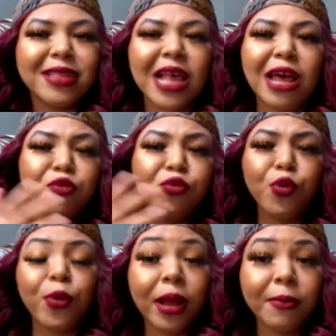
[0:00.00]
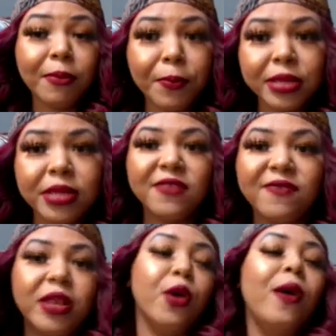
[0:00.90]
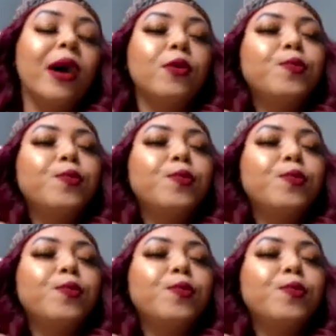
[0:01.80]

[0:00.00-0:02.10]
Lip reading: I don't know when I'm going to put this video out.